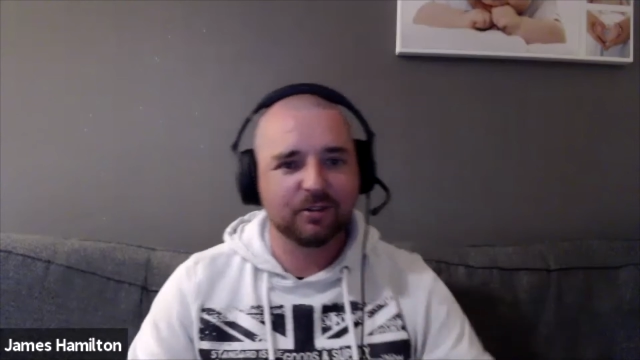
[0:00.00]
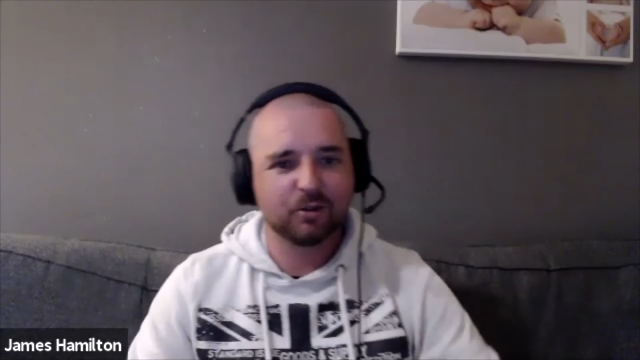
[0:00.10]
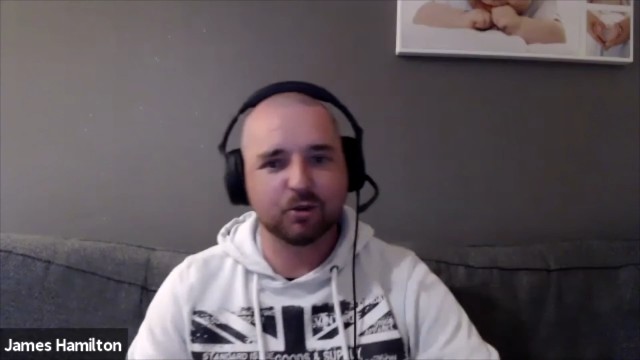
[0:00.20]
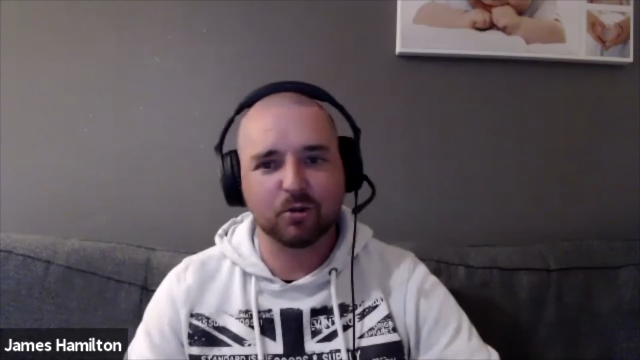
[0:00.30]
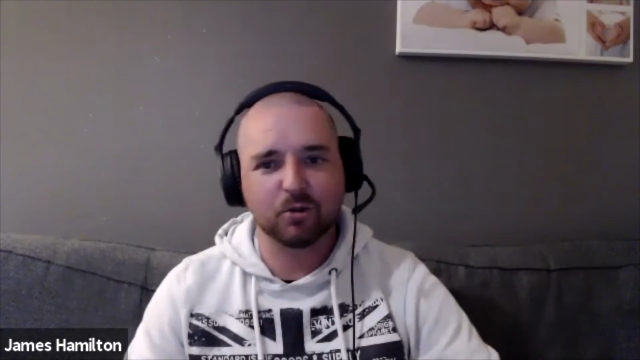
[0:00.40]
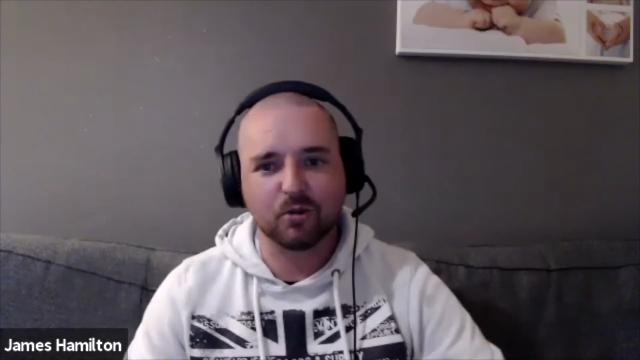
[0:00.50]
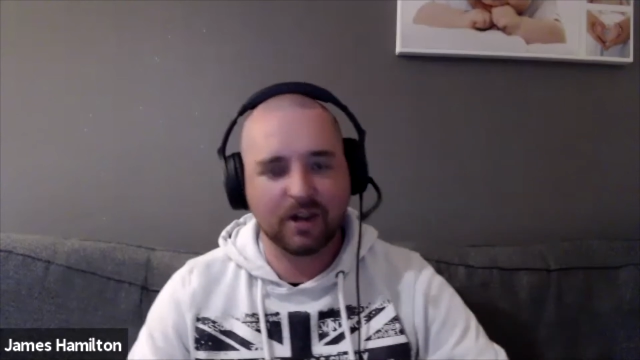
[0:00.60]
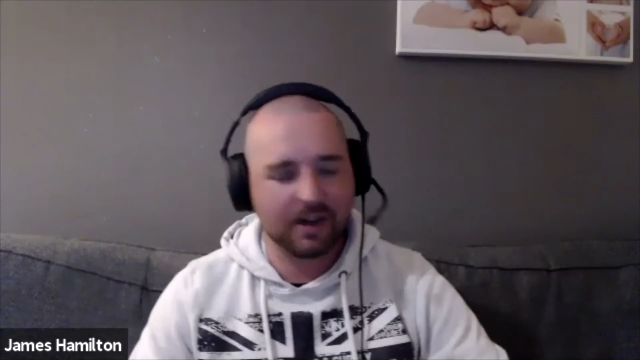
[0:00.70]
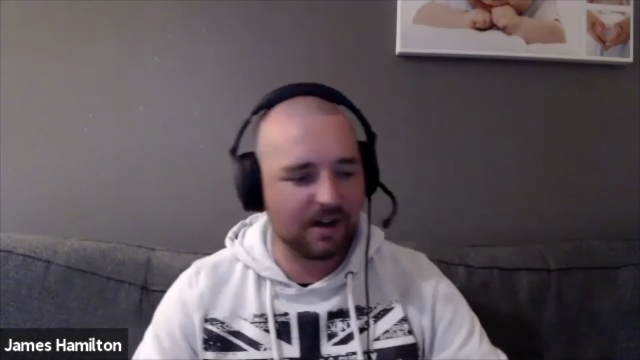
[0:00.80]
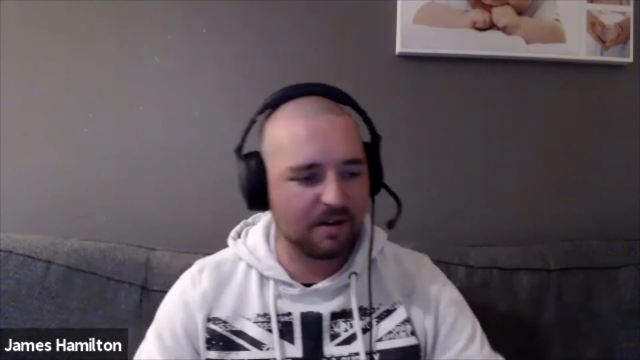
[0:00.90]
So
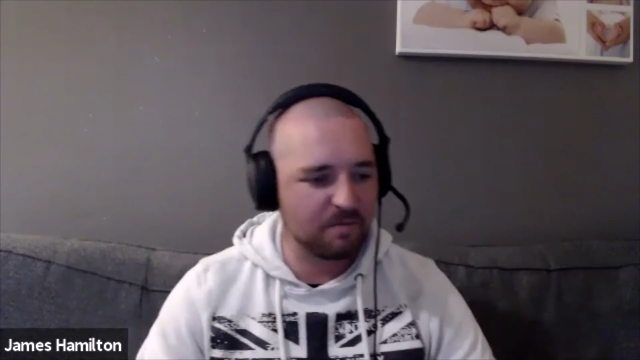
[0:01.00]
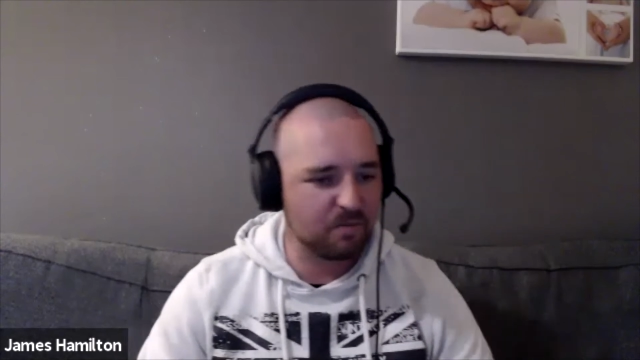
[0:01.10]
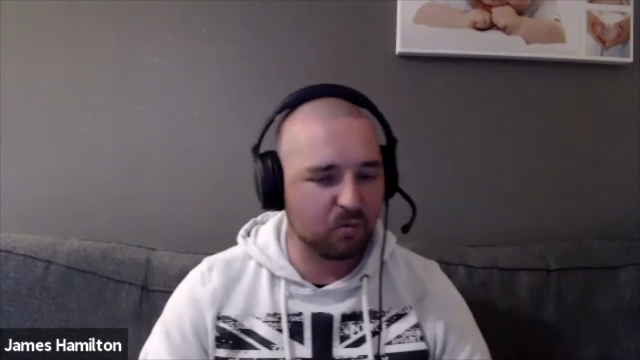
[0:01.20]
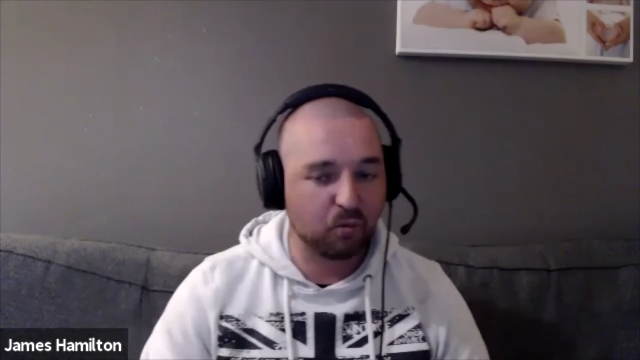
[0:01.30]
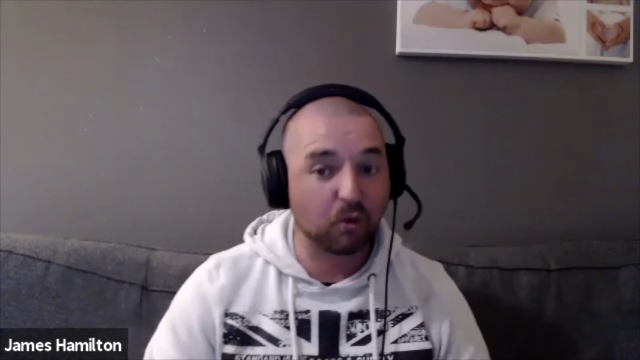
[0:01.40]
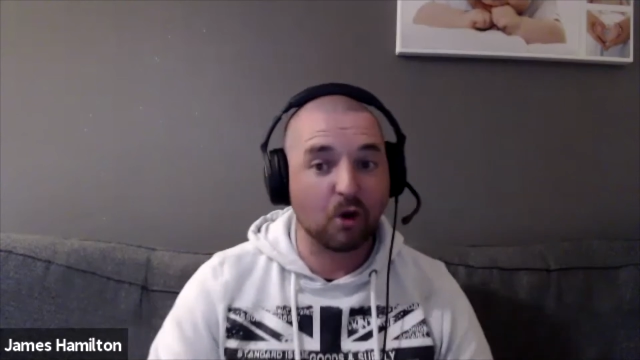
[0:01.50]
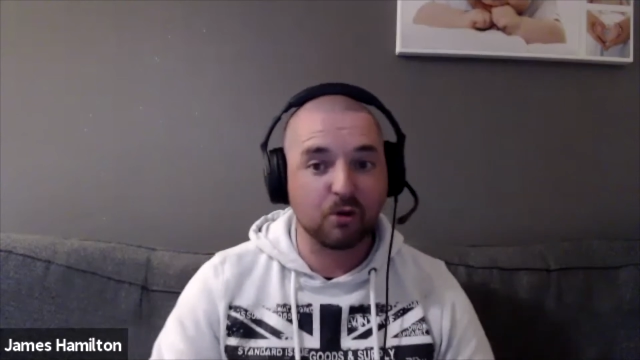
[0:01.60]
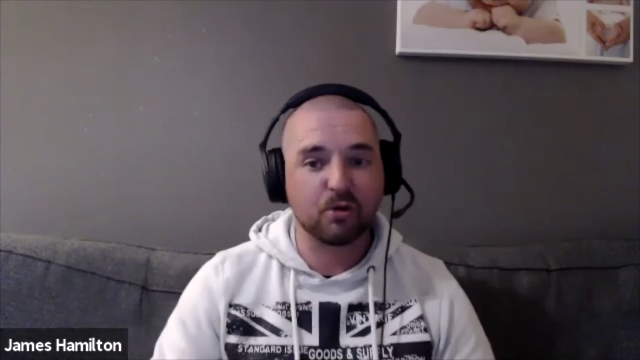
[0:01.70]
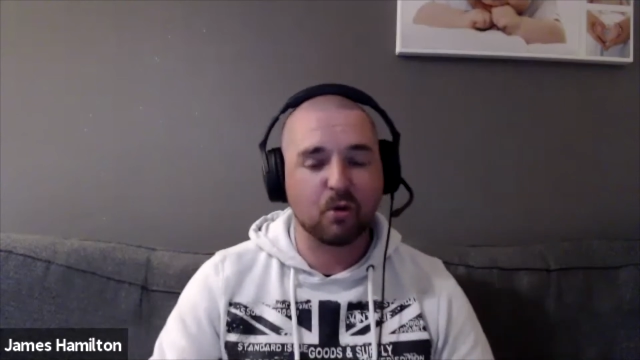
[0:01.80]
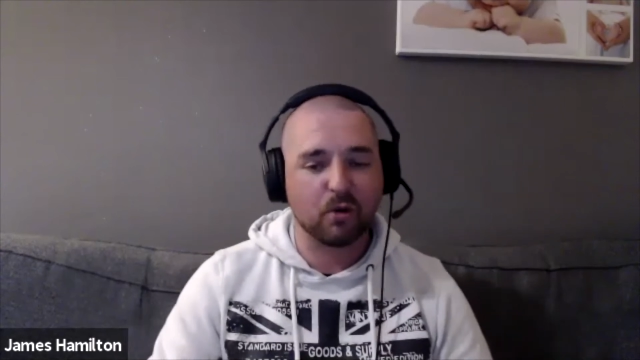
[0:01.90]
we'll
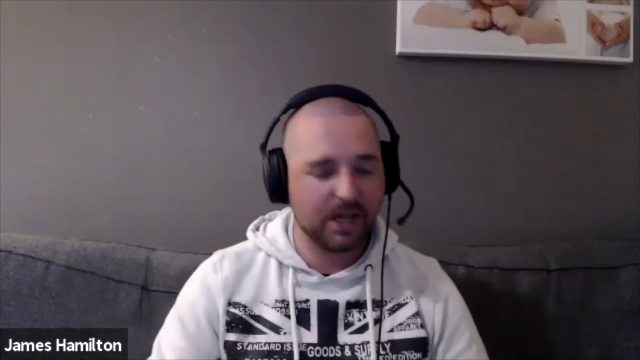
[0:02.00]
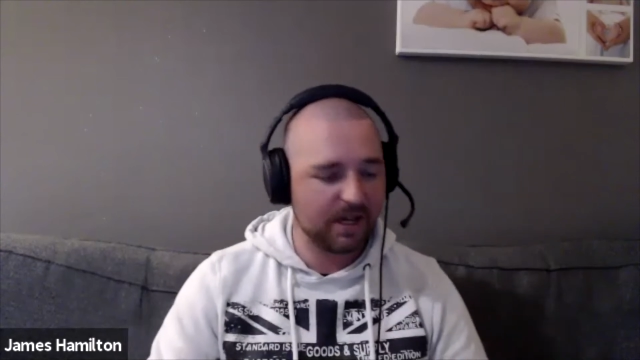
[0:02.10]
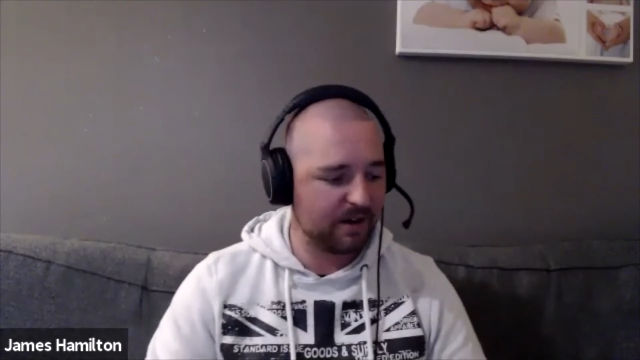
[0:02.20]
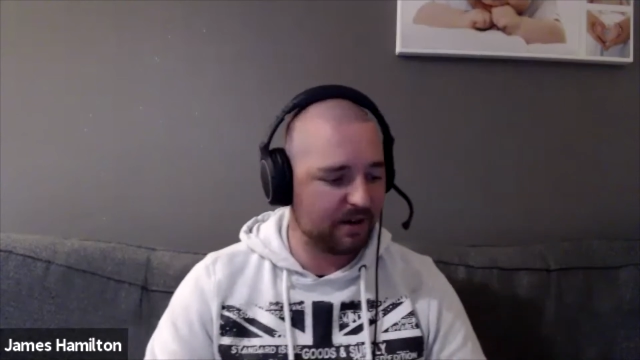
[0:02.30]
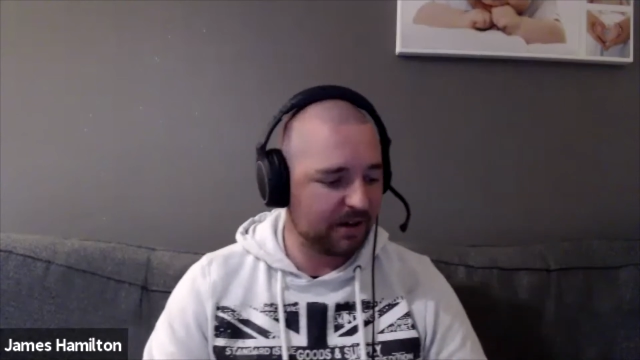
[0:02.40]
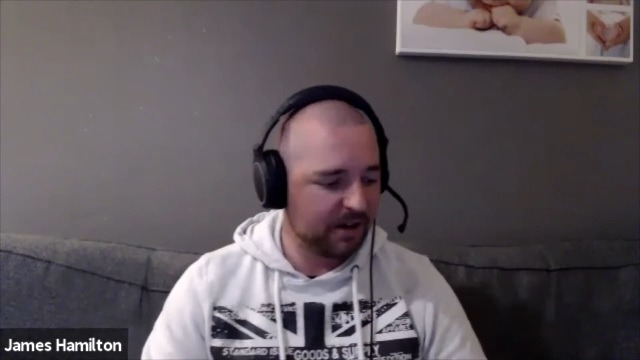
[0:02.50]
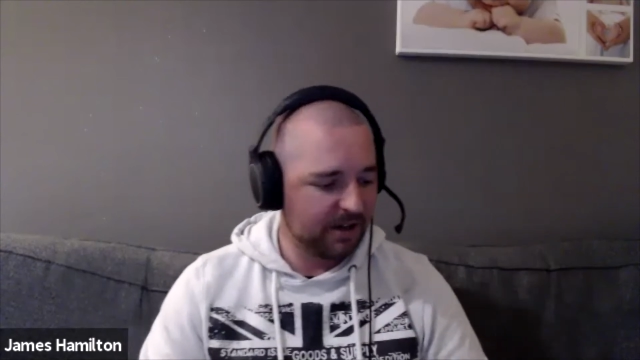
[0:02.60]
now go into